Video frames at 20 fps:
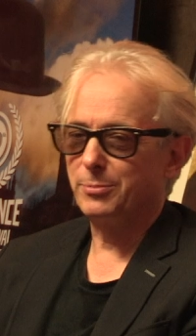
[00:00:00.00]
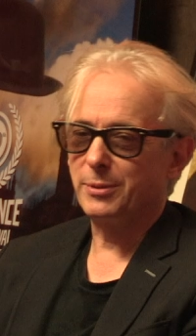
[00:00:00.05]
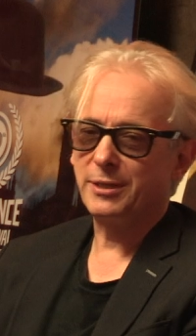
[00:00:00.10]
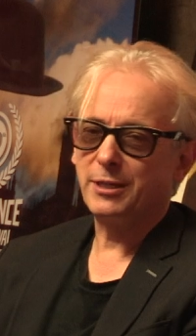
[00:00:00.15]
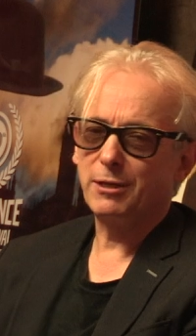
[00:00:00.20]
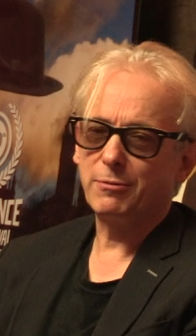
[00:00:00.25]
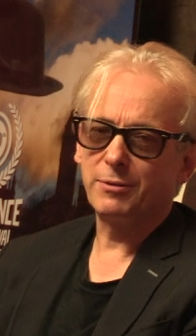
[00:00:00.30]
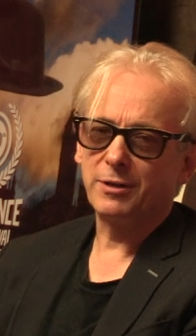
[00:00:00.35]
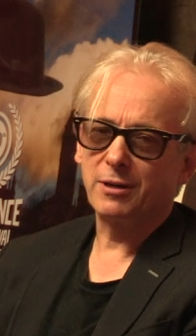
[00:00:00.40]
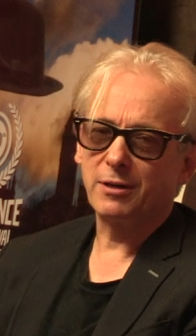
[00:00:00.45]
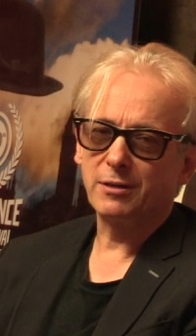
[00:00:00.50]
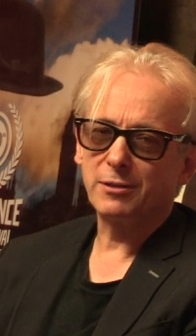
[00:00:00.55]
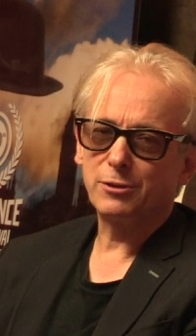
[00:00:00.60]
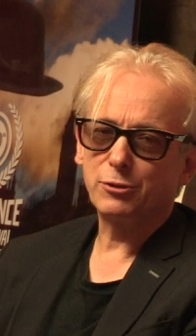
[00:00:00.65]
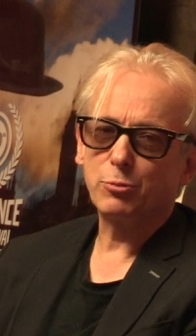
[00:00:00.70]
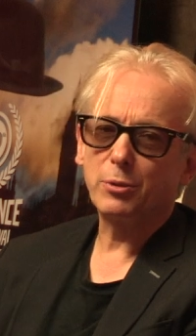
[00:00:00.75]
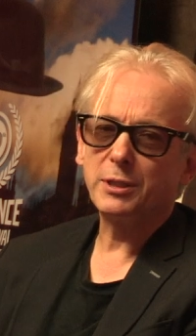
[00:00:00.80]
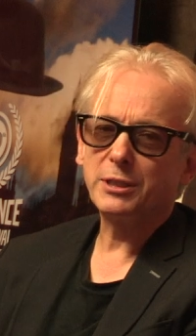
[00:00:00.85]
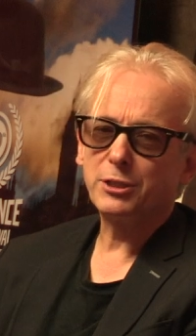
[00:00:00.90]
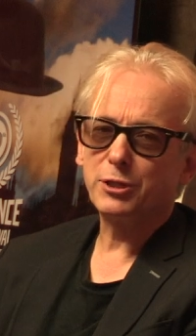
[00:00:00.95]
But here we are,
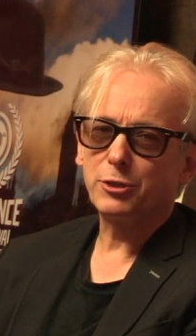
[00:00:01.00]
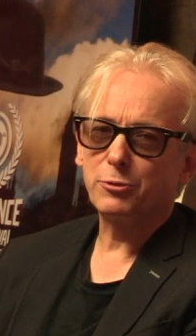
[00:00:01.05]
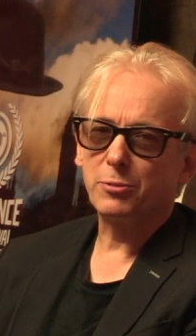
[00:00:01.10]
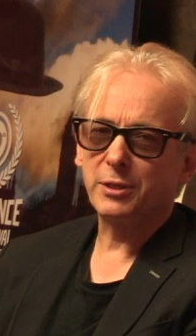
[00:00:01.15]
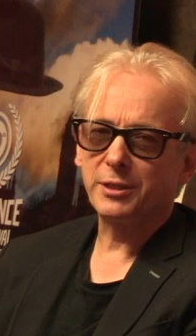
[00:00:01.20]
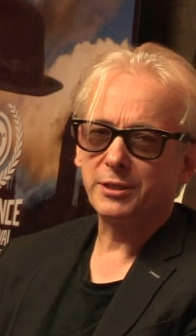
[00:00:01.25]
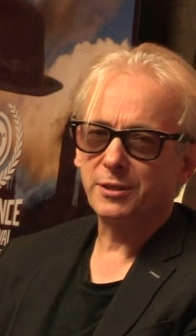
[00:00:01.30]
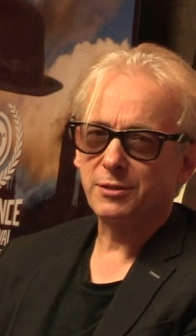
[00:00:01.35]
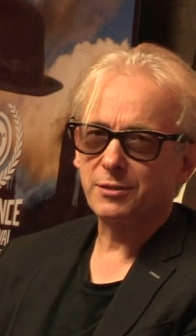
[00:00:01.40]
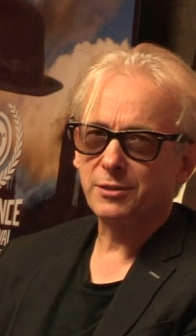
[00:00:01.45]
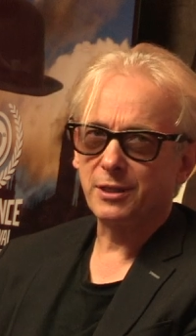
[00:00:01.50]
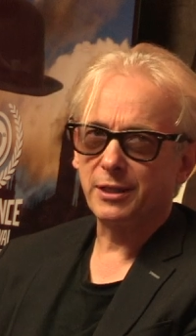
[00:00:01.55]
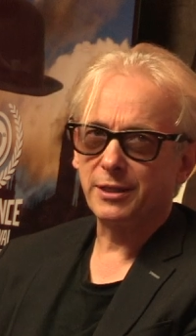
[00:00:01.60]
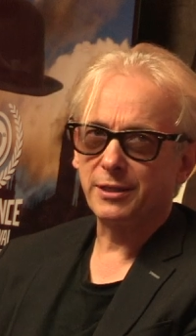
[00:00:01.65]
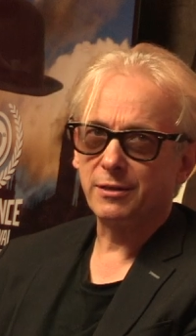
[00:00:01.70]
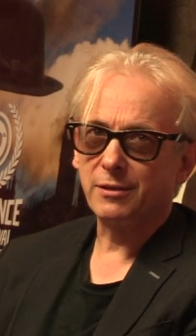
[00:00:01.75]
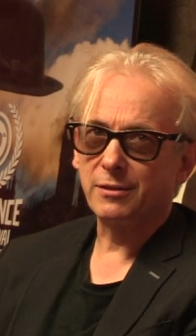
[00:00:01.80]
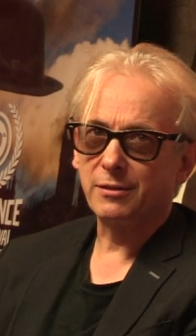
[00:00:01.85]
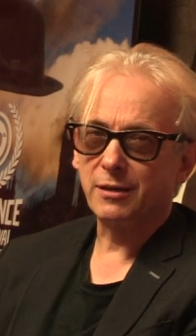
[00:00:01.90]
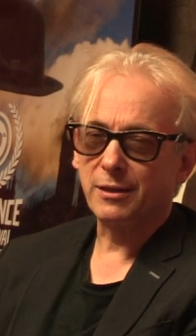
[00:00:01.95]
21 years
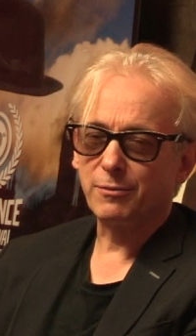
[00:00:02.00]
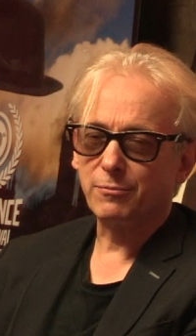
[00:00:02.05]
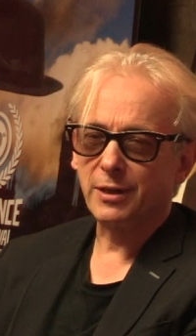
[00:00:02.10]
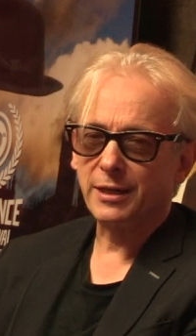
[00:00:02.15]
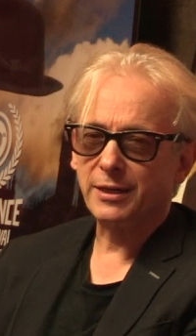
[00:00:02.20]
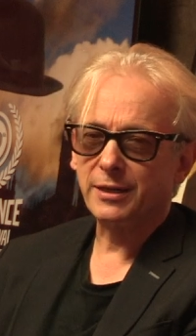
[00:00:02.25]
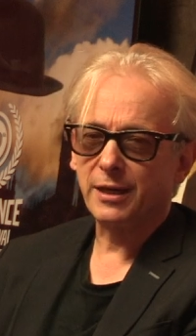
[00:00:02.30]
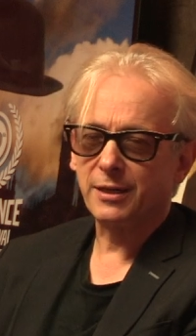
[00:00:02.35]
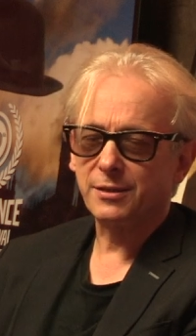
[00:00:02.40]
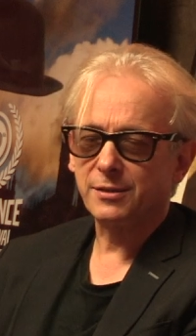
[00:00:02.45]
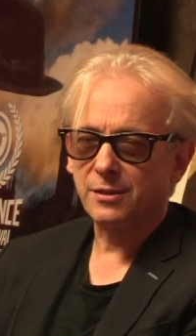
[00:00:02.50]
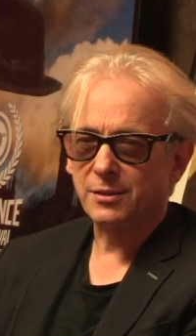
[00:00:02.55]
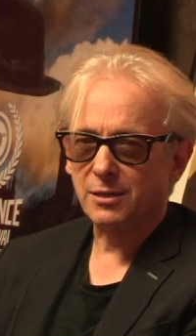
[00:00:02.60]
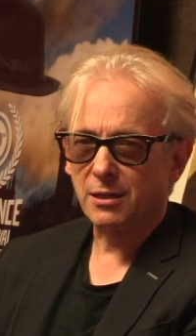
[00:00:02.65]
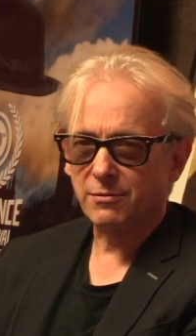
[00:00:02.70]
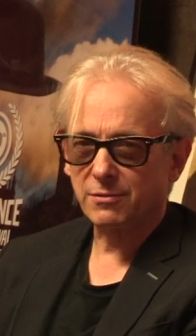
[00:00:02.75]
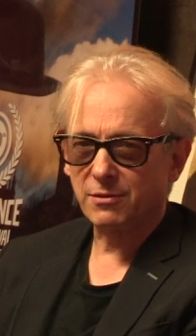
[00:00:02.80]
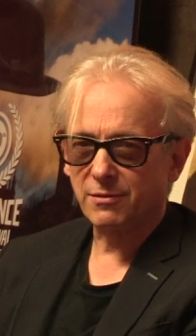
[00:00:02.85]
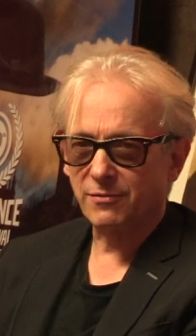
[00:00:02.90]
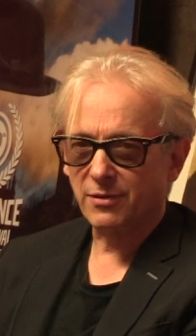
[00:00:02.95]
later, and Raindance has
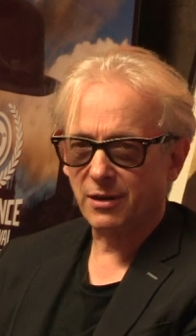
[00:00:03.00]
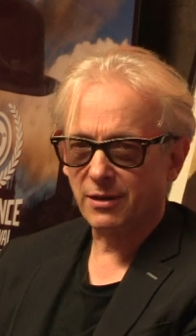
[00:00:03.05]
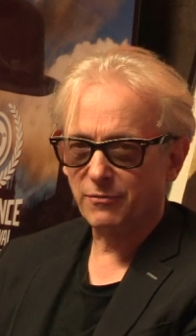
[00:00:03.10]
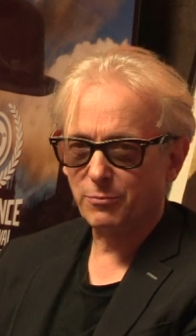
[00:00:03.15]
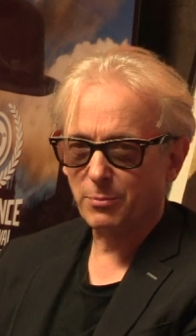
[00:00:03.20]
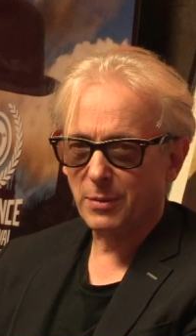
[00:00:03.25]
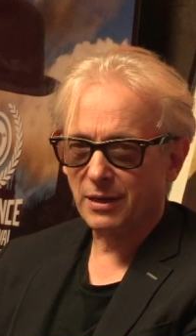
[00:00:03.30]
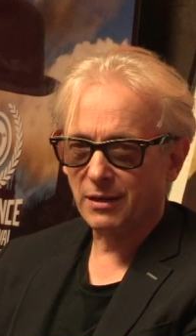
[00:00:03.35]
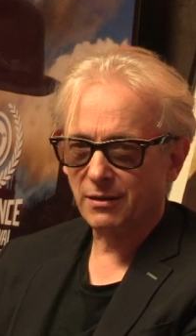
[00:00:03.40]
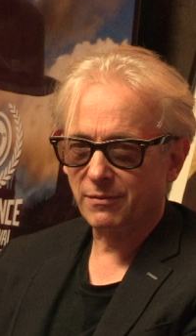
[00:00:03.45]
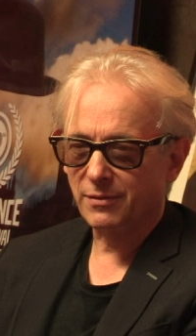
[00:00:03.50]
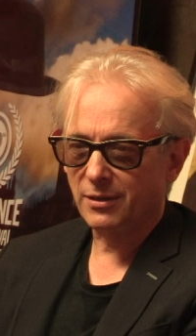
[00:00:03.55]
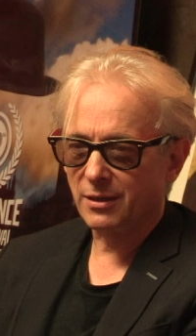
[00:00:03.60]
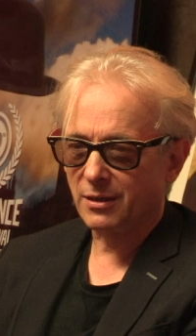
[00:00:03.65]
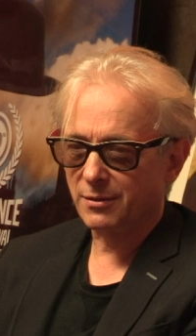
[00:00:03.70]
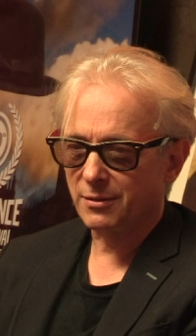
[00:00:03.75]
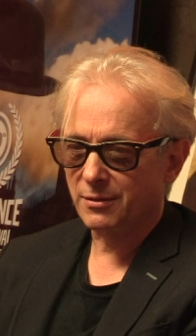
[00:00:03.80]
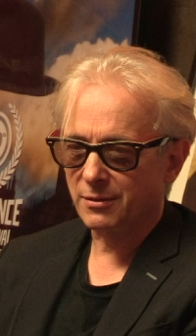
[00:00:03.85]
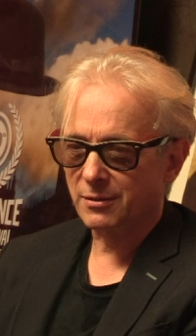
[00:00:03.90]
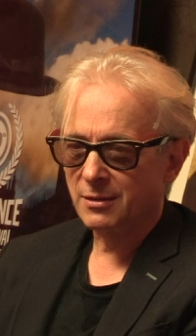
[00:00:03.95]
outsurvived many of the
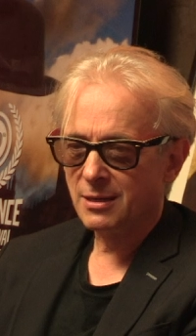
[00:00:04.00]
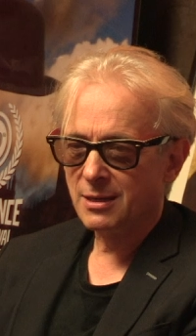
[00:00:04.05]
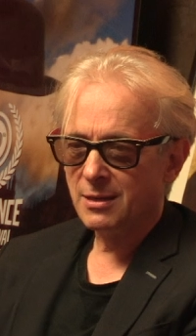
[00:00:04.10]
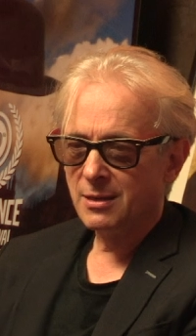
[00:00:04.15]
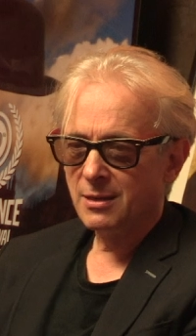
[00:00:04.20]
other